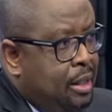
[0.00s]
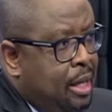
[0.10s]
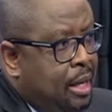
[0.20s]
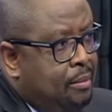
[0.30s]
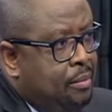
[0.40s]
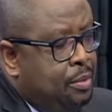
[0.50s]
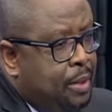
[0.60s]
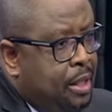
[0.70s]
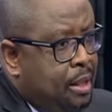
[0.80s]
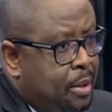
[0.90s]
think
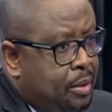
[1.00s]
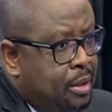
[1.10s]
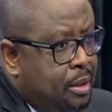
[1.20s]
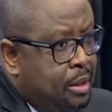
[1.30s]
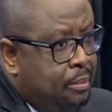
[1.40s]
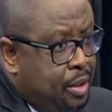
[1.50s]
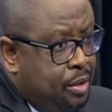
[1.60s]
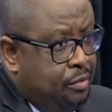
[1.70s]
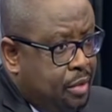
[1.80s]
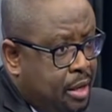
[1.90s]
speaking about the
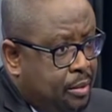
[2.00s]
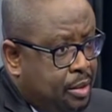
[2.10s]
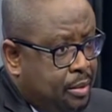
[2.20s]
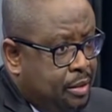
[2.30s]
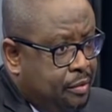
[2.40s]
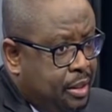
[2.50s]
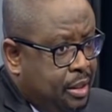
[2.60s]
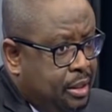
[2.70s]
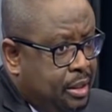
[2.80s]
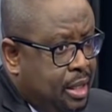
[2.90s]
built environment
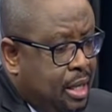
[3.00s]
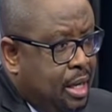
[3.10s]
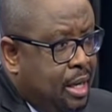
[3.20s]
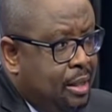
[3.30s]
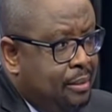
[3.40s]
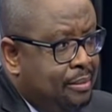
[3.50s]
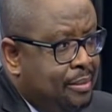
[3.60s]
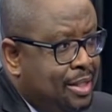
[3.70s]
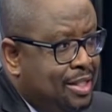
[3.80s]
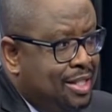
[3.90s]
specifically,
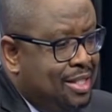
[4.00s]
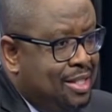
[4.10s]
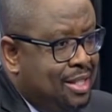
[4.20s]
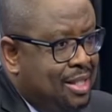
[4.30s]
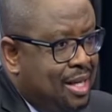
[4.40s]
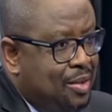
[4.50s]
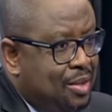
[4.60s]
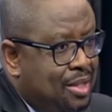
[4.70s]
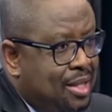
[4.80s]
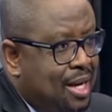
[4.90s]
the statistics are not